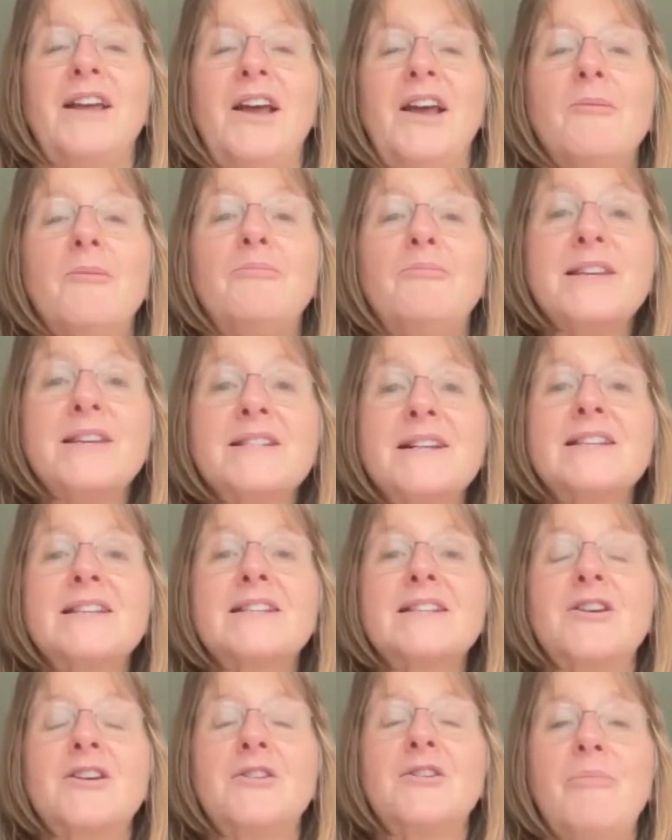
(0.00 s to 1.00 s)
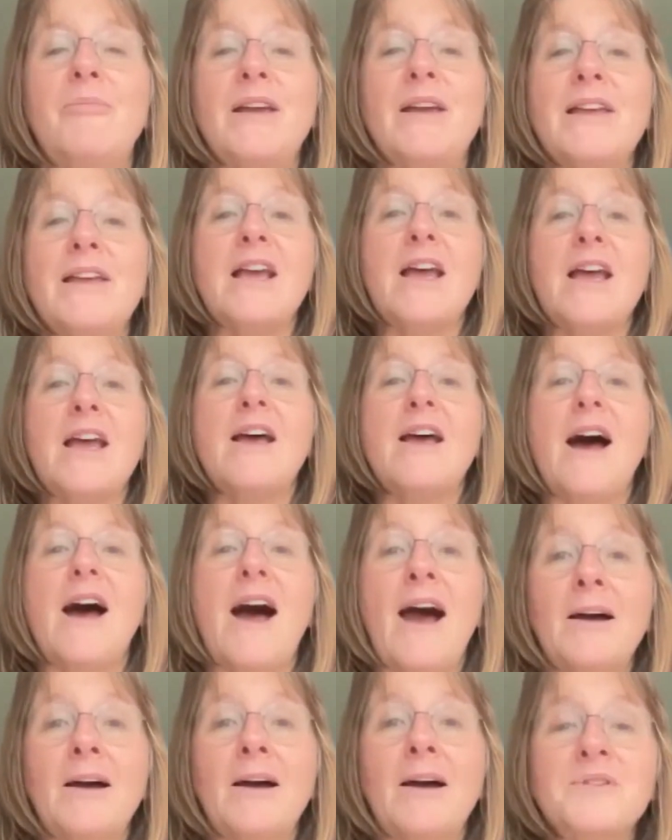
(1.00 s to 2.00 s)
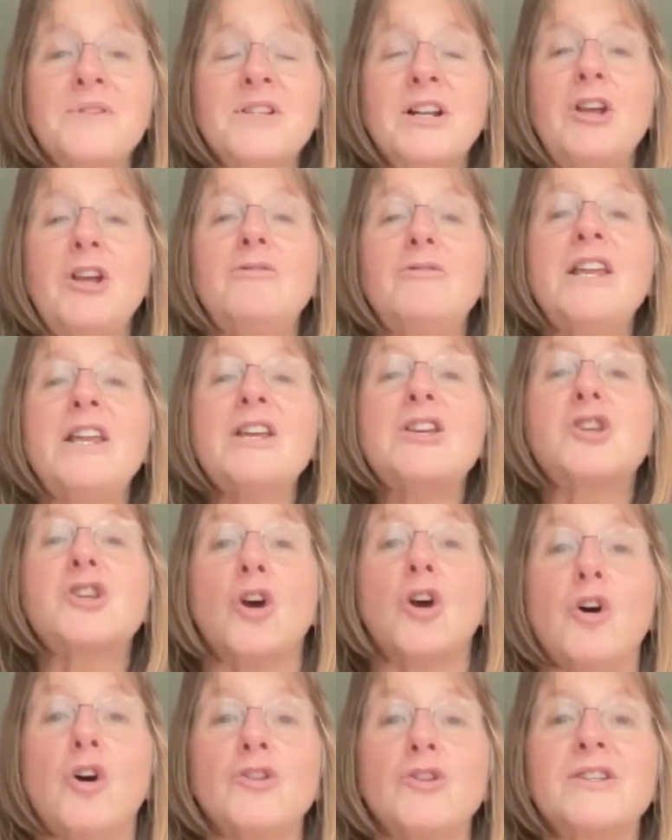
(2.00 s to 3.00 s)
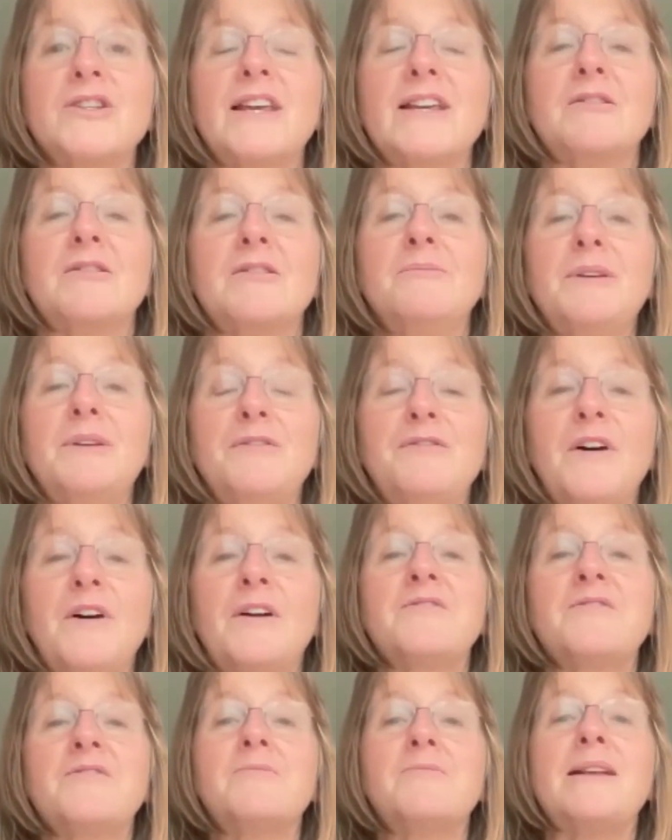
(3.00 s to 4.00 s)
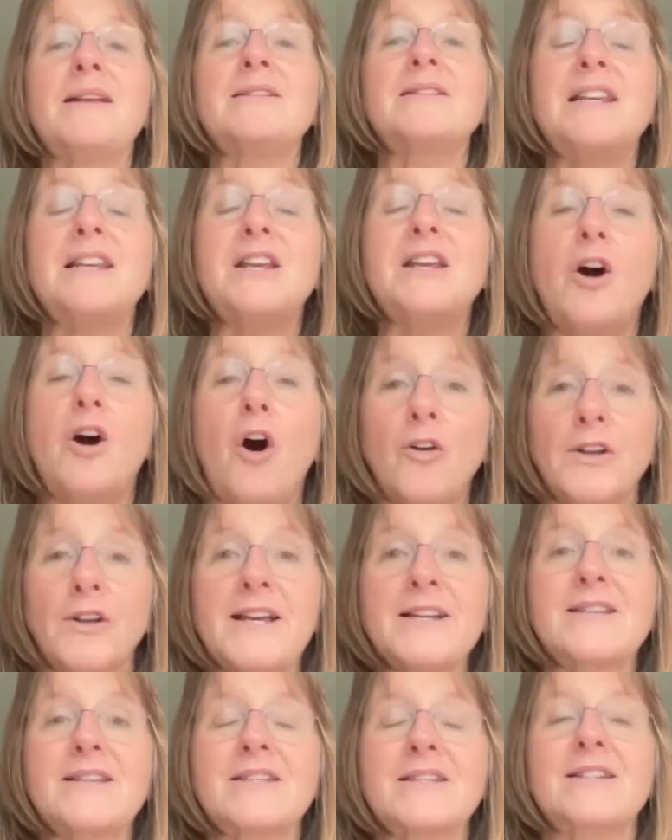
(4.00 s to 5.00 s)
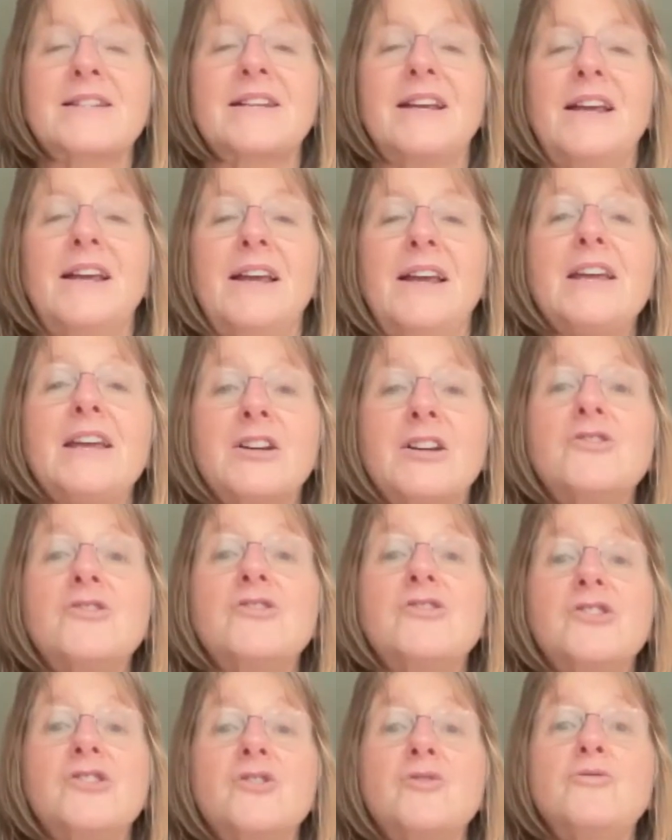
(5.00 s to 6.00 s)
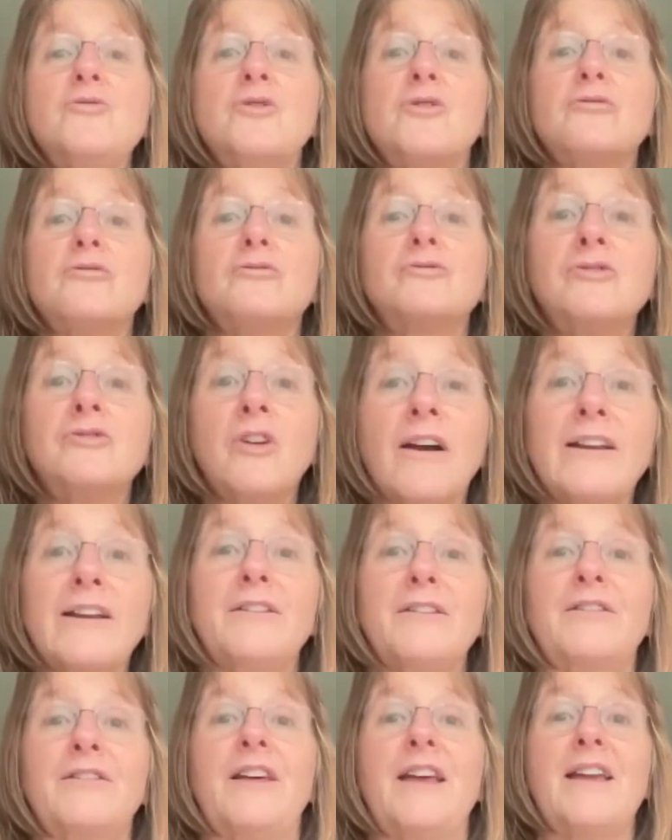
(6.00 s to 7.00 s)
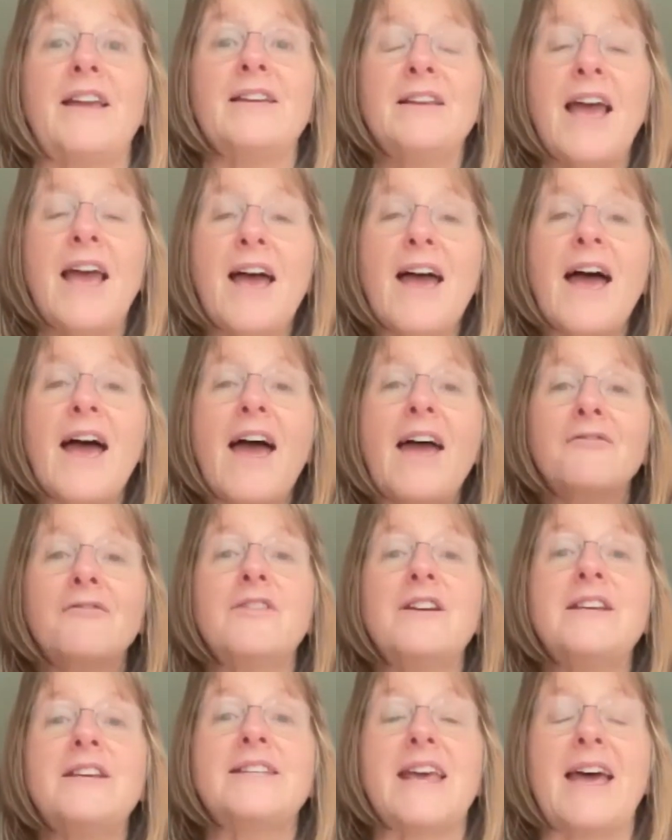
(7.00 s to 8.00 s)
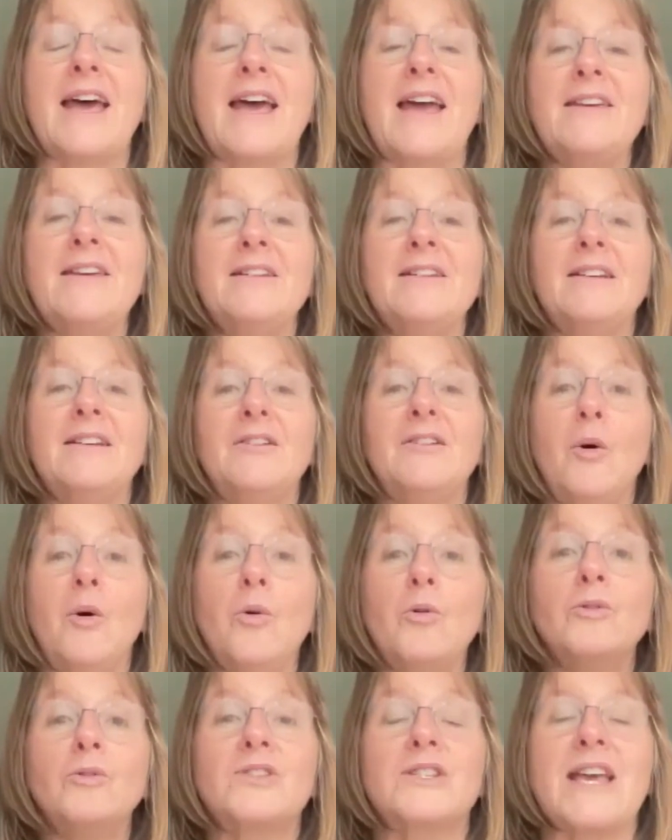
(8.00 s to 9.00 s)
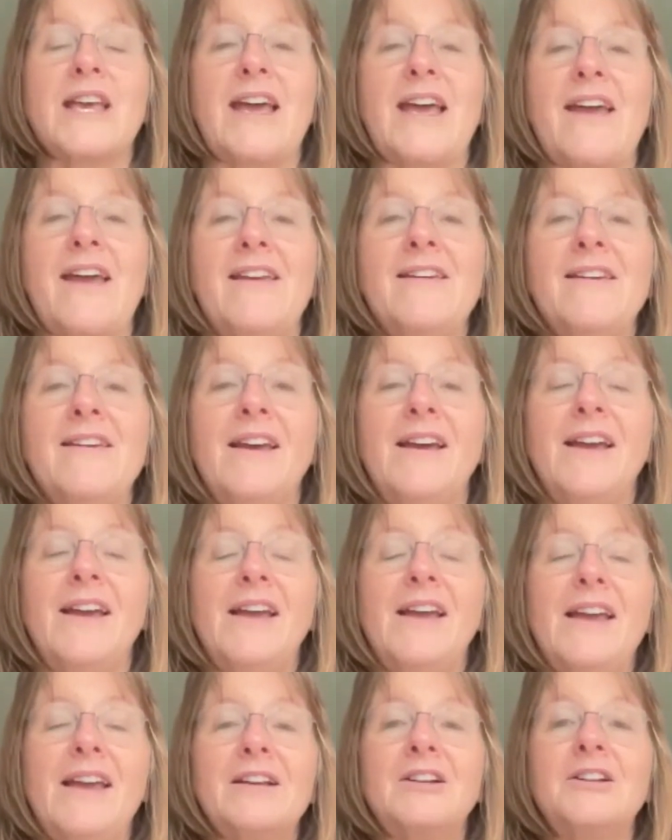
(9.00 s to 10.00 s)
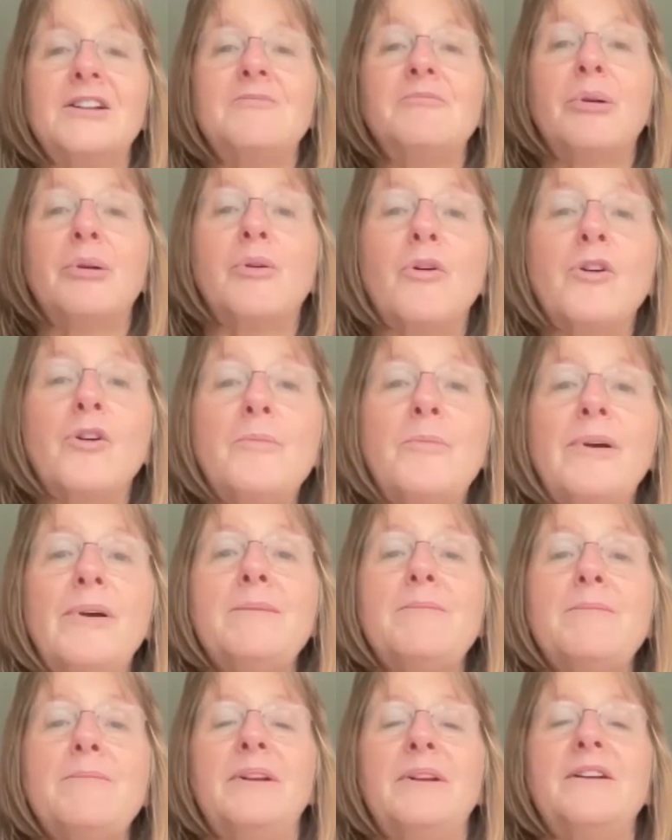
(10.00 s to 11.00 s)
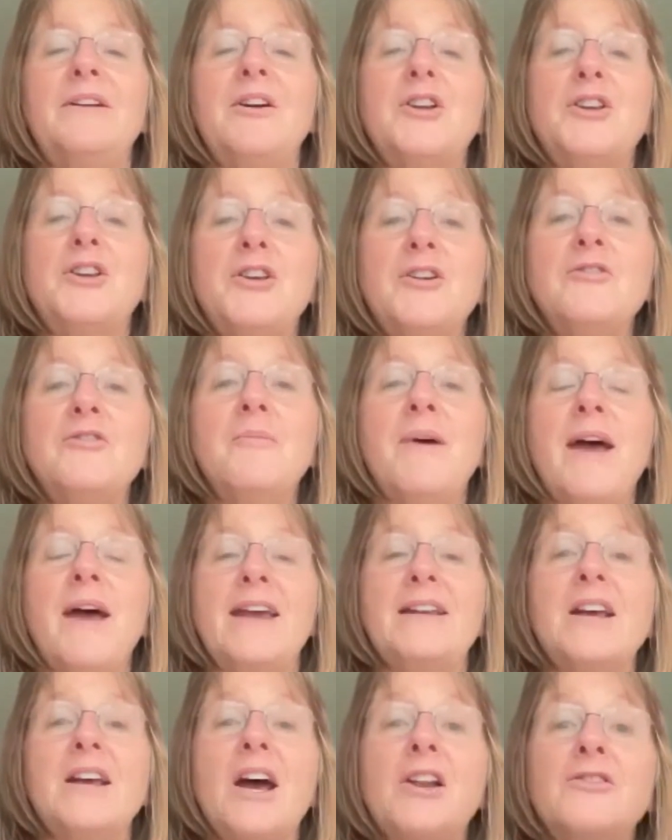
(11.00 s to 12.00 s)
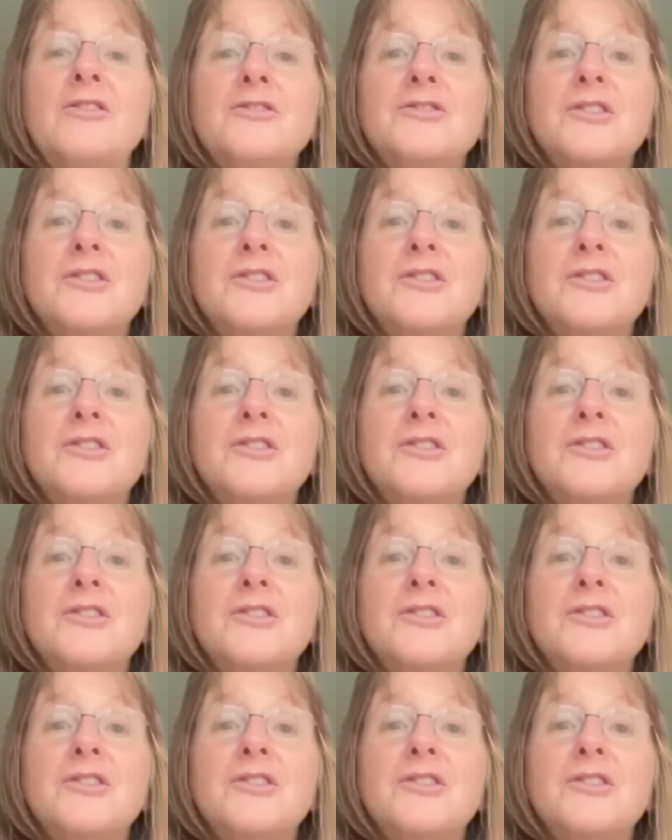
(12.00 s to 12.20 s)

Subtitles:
A business can be absolutely good. It can be fundamentally honest. It can do the right thing every day, all day. It can employ people in a humane and